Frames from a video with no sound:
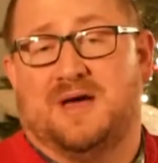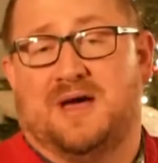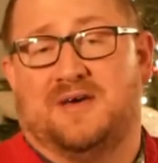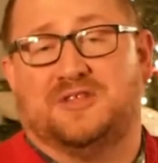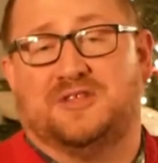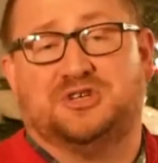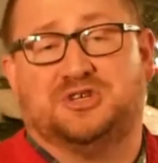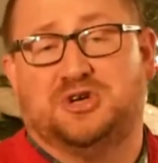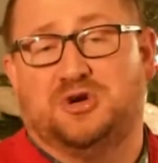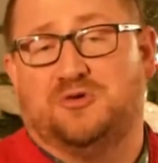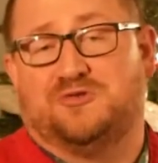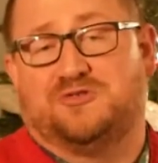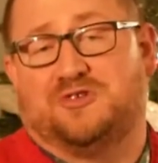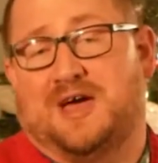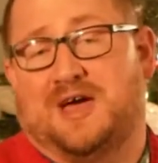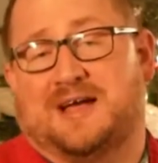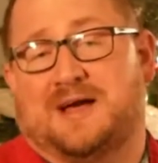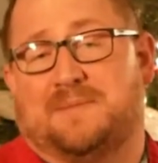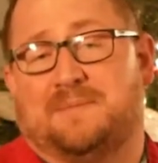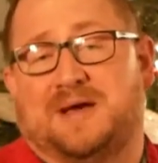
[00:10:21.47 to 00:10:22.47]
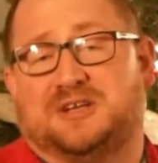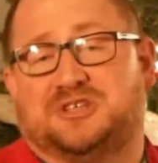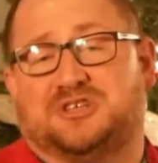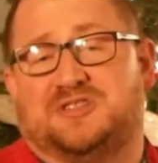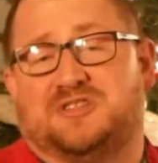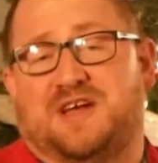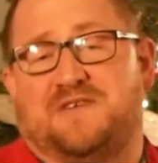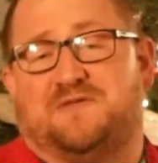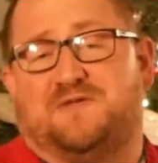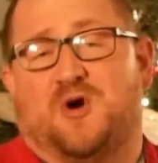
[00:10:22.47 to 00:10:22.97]
And the Jews, like I
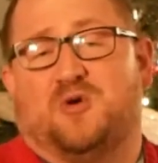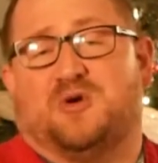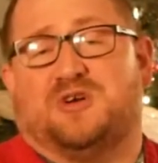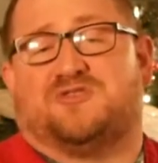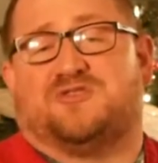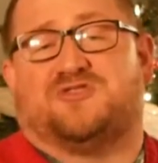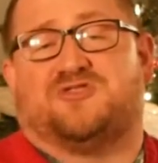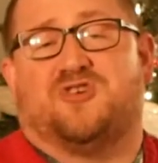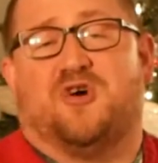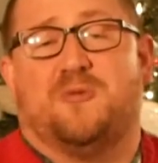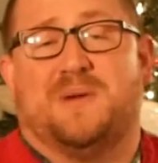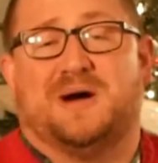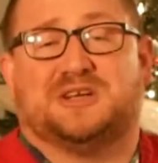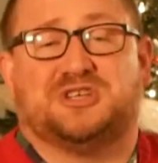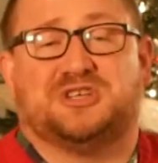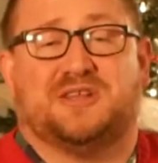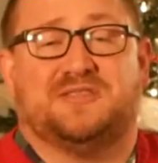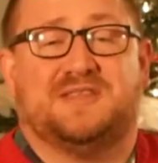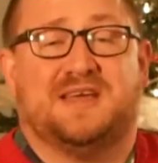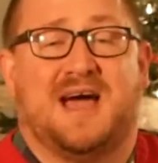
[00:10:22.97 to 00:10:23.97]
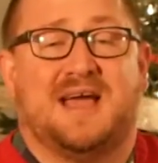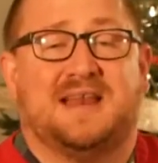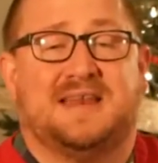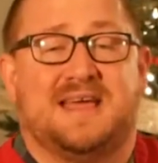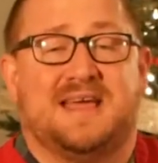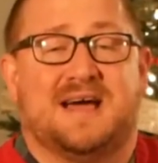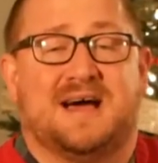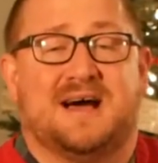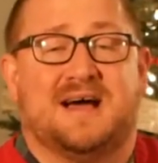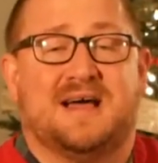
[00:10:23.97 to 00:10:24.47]
mentioned, they focus so much on the
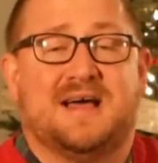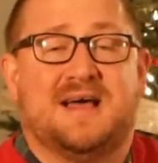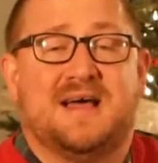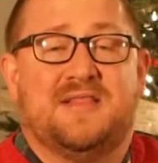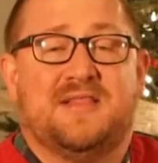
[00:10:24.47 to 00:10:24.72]
idea